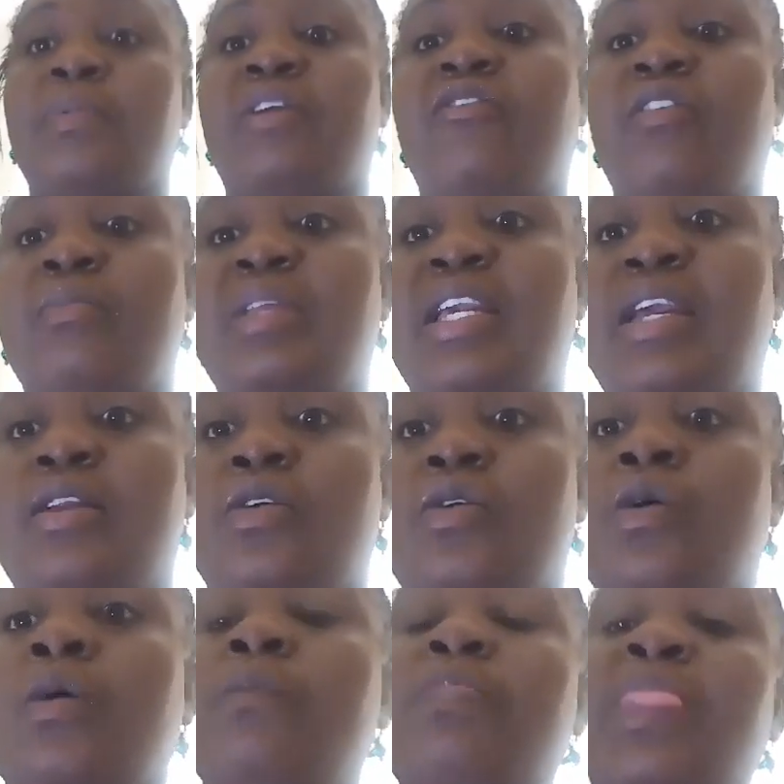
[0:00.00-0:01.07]
topic from the
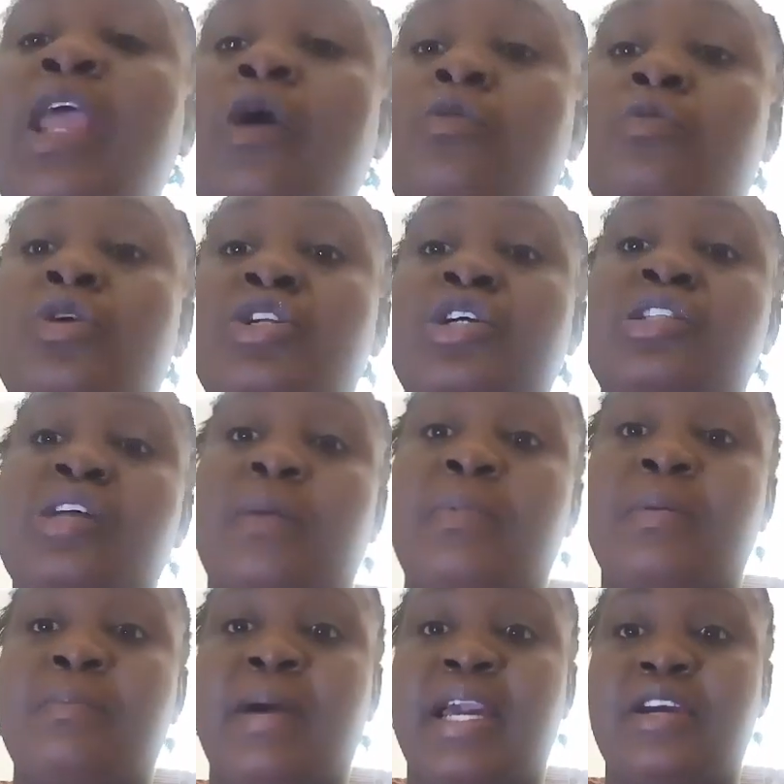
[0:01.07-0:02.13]
get-go, run your
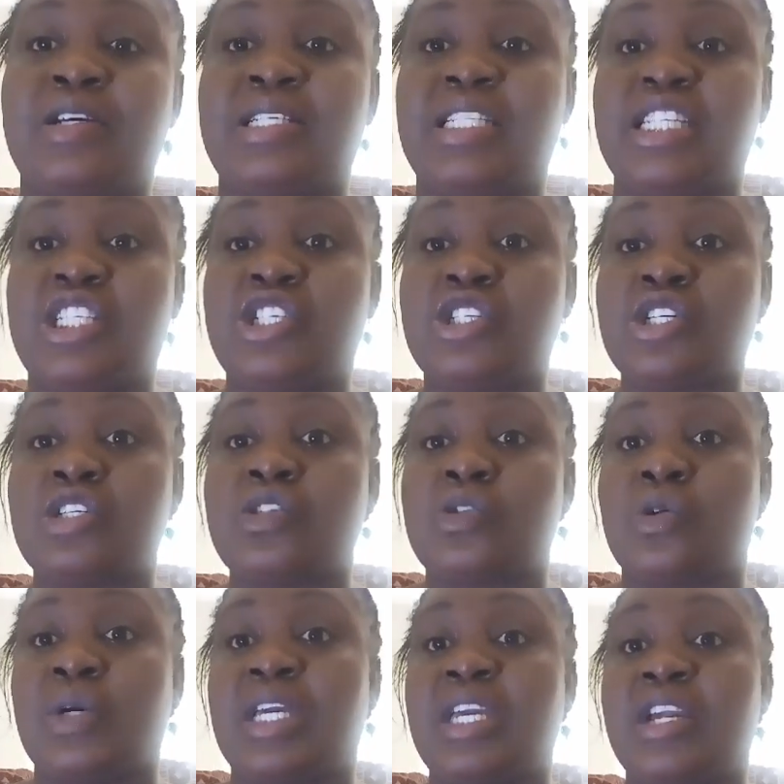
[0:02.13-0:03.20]
topic by your teacher
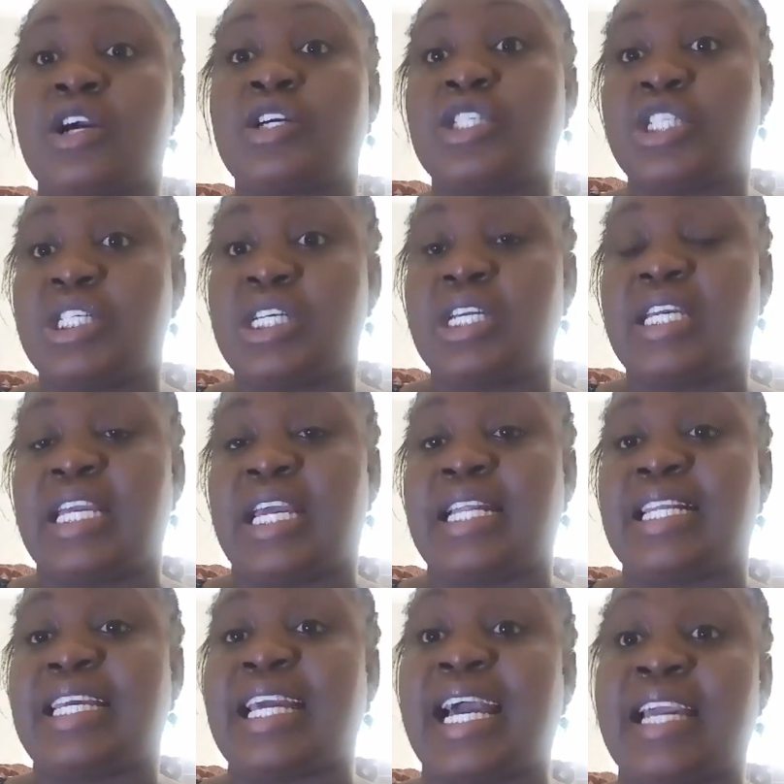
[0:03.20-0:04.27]
so he or she
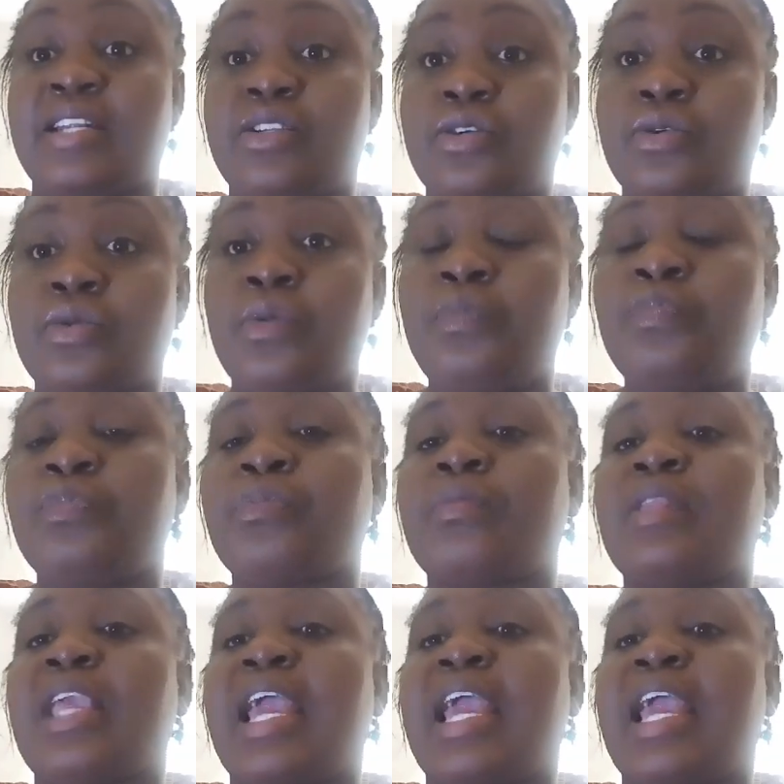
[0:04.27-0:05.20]
can guide you.